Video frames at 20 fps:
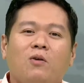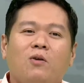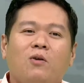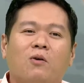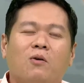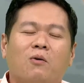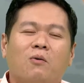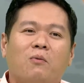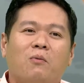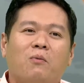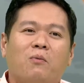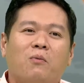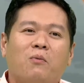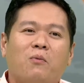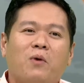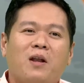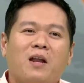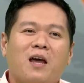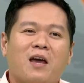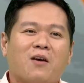you know,
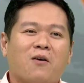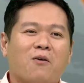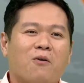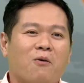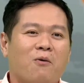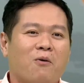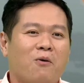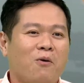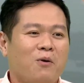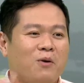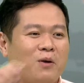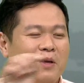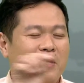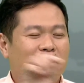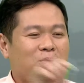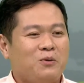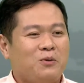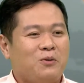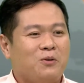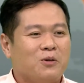when I go
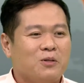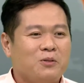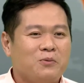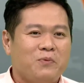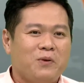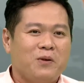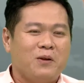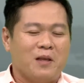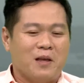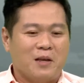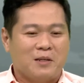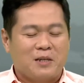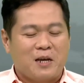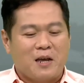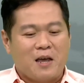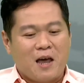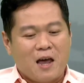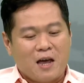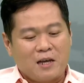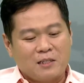into those villages,
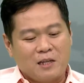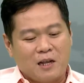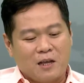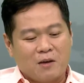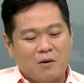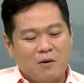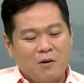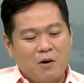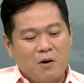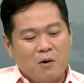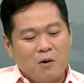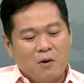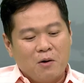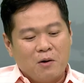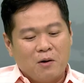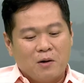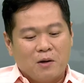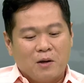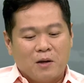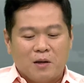I ask like,
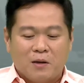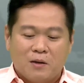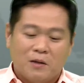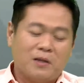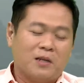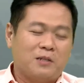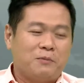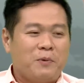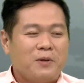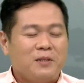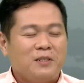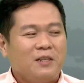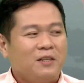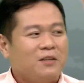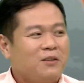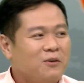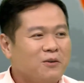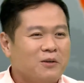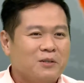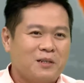especially
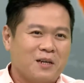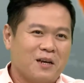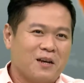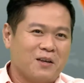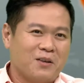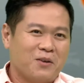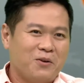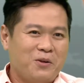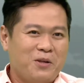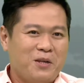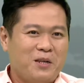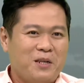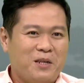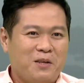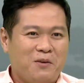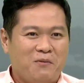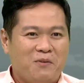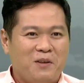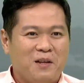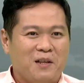those
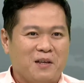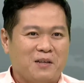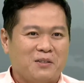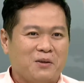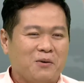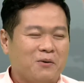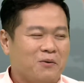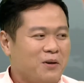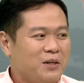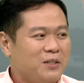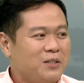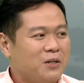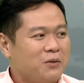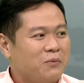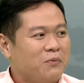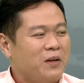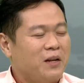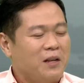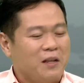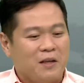UDD village or Richard
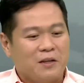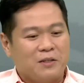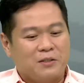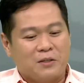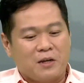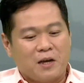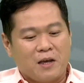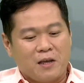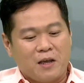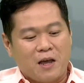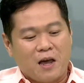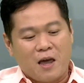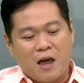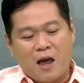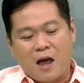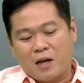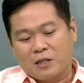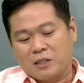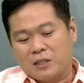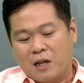village, I
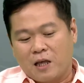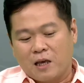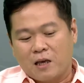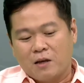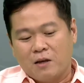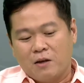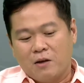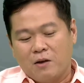ask like,